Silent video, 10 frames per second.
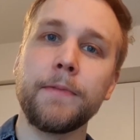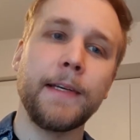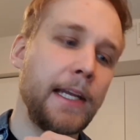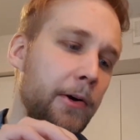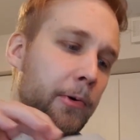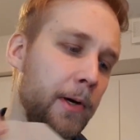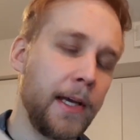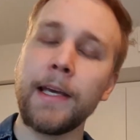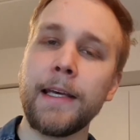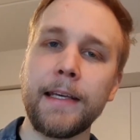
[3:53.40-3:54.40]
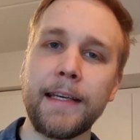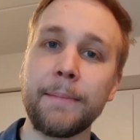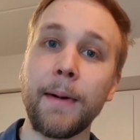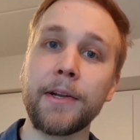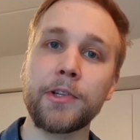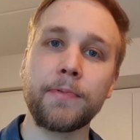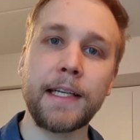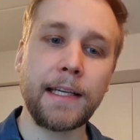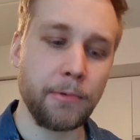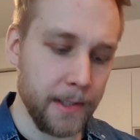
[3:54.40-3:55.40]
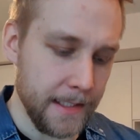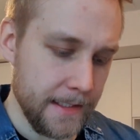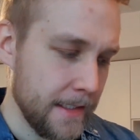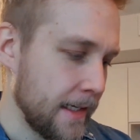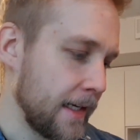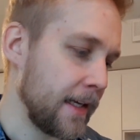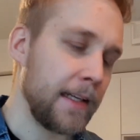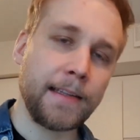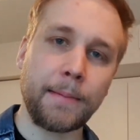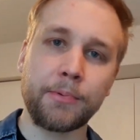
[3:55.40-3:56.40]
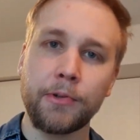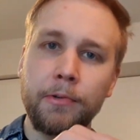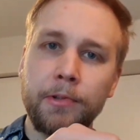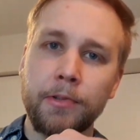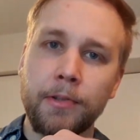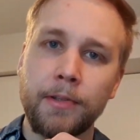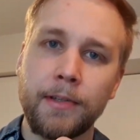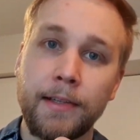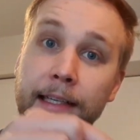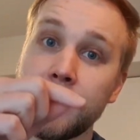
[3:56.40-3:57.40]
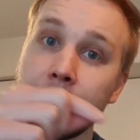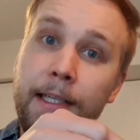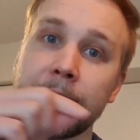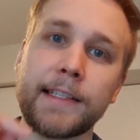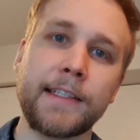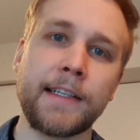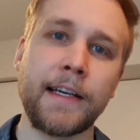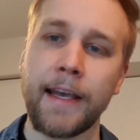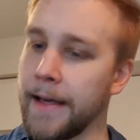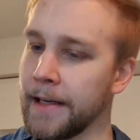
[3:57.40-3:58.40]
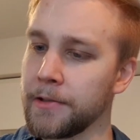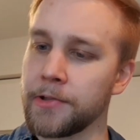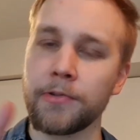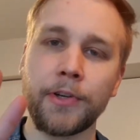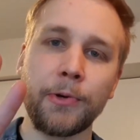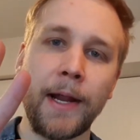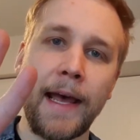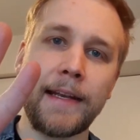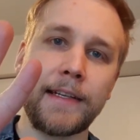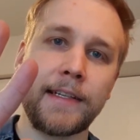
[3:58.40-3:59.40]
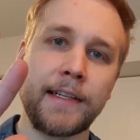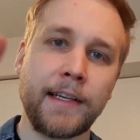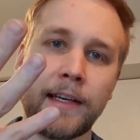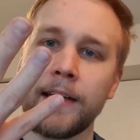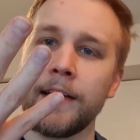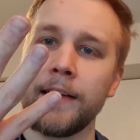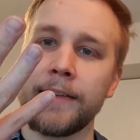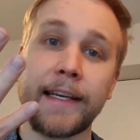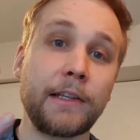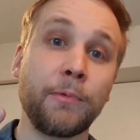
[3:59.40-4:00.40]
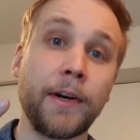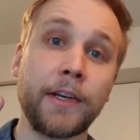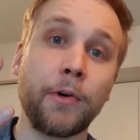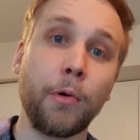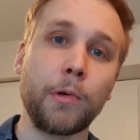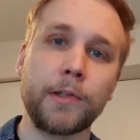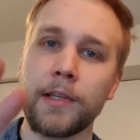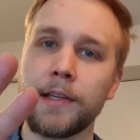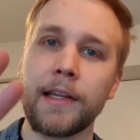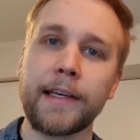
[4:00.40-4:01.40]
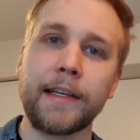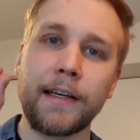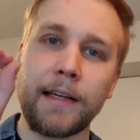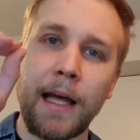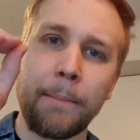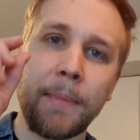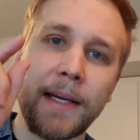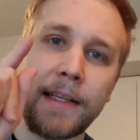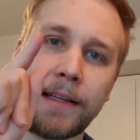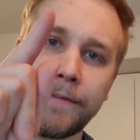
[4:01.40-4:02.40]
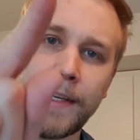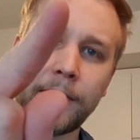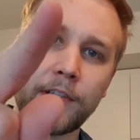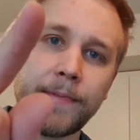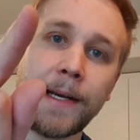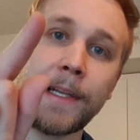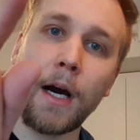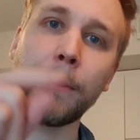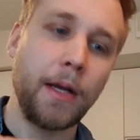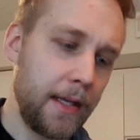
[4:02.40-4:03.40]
video in minus 20 degrees. The product, it freezes, and also your hands, they get very cold. Like my fingers were numb